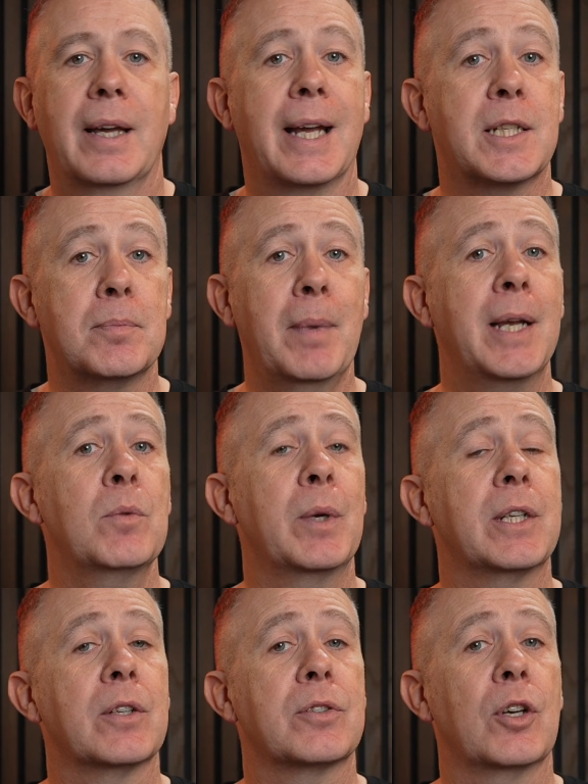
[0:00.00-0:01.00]
Its main
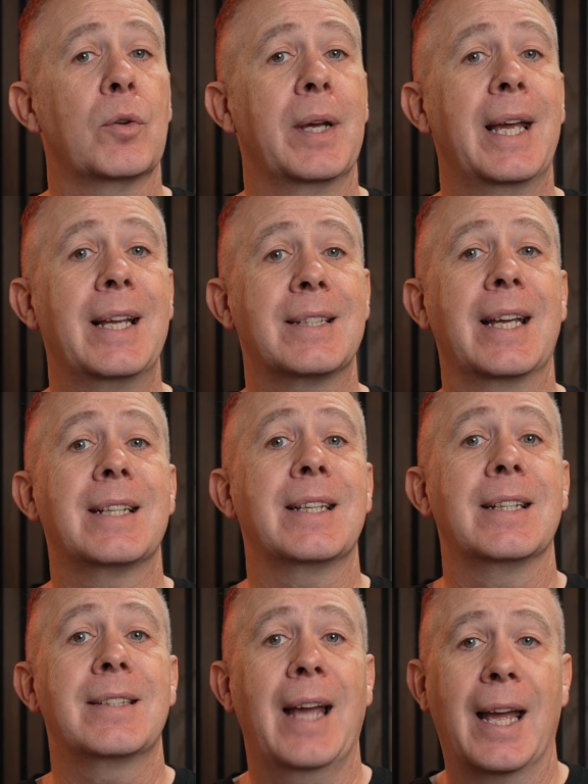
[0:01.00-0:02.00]
weakness, though, is it's
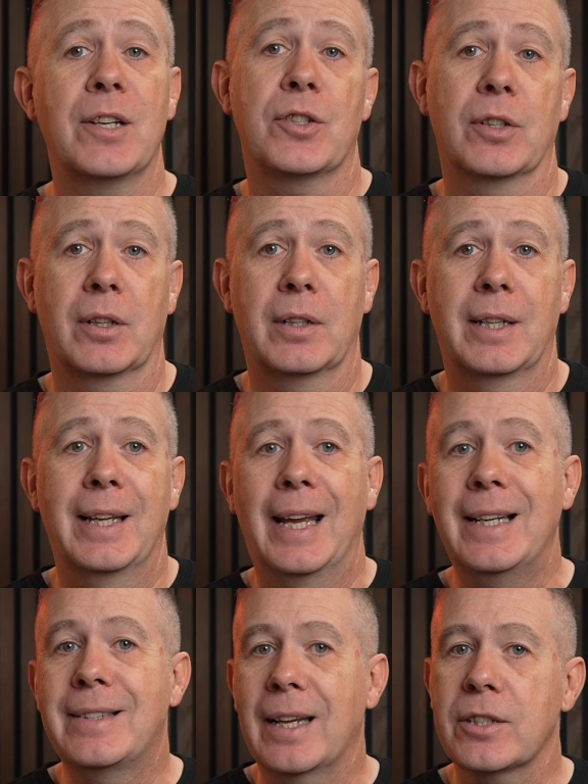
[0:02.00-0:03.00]
intentional.
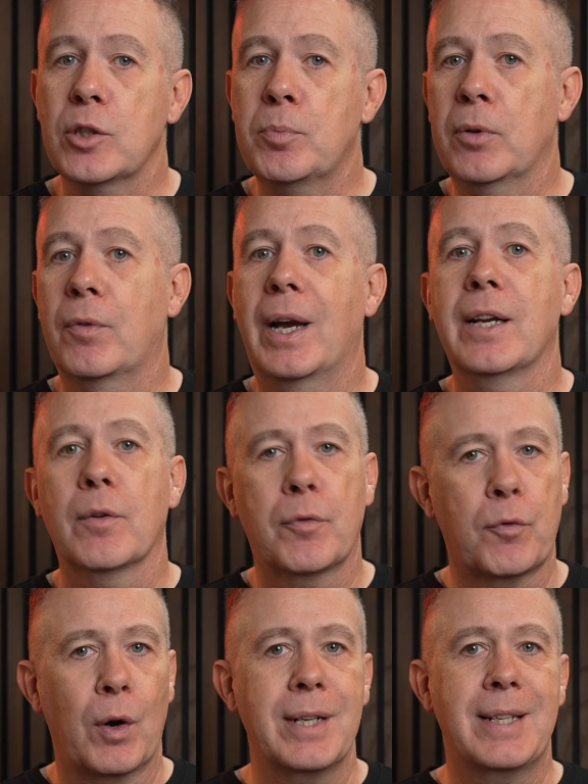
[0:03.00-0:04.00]
It doesn't provide
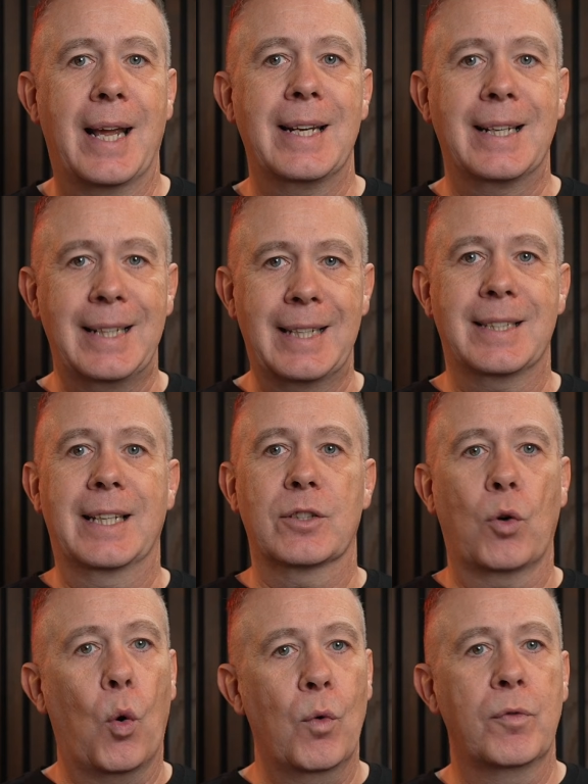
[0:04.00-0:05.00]
front-end
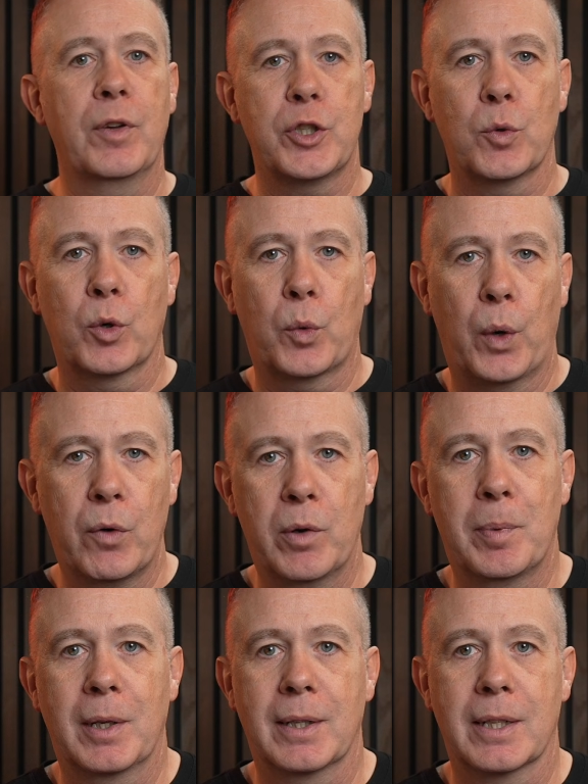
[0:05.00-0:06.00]
listings or visual query
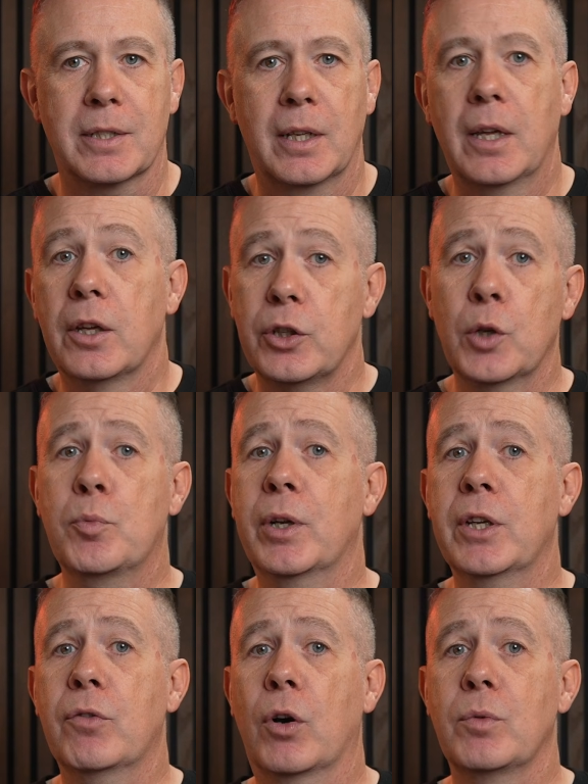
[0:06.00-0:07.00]
builders. You
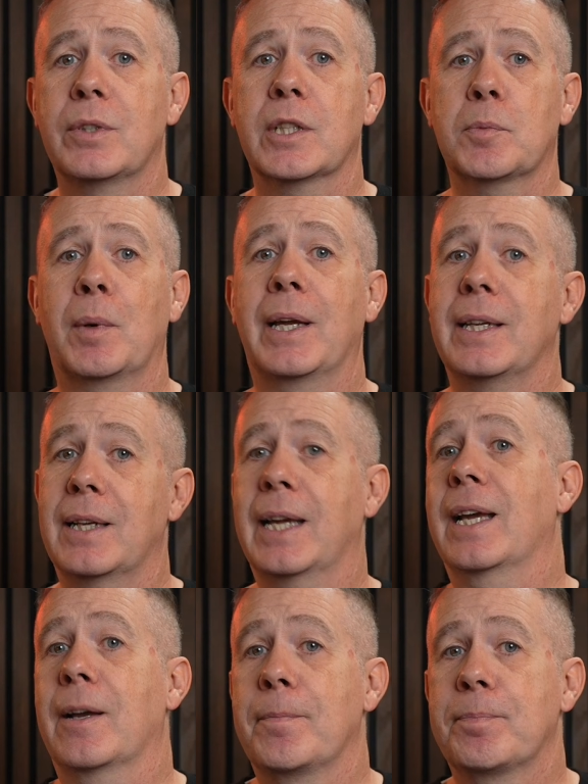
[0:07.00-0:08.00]
bring your own display
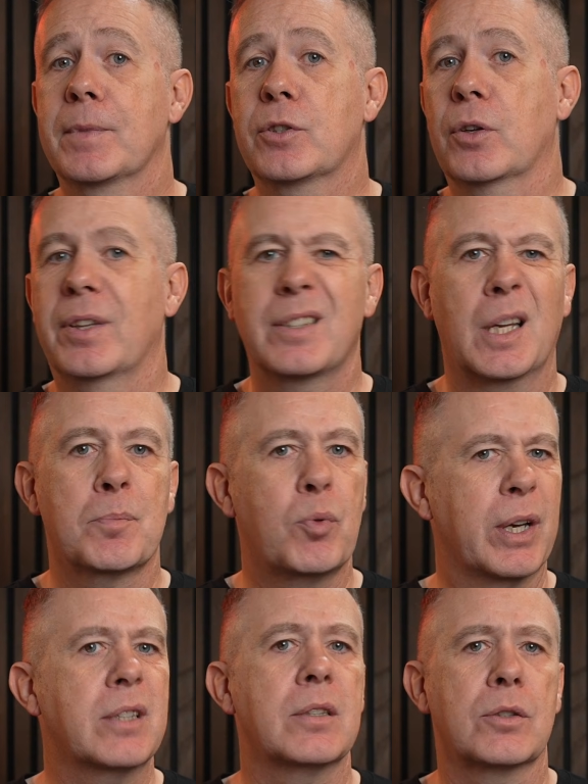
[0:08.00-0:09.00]
layer, so things like
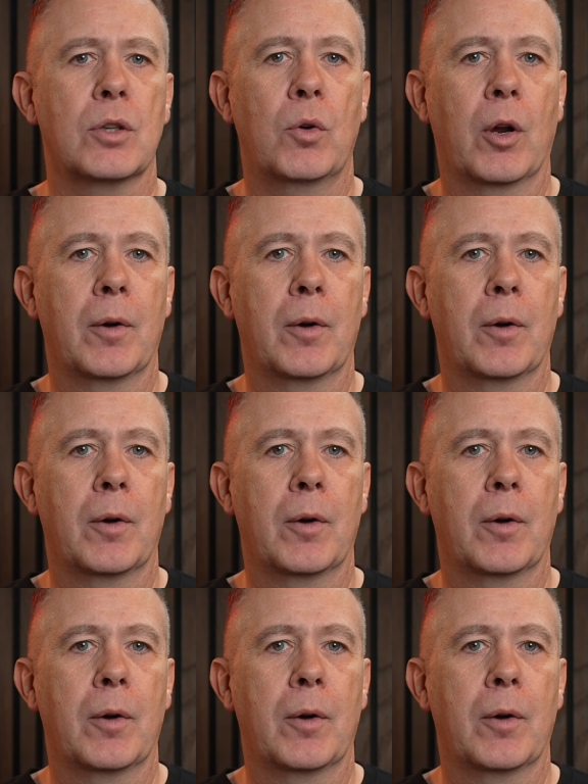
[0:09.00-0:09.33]
Bricks and so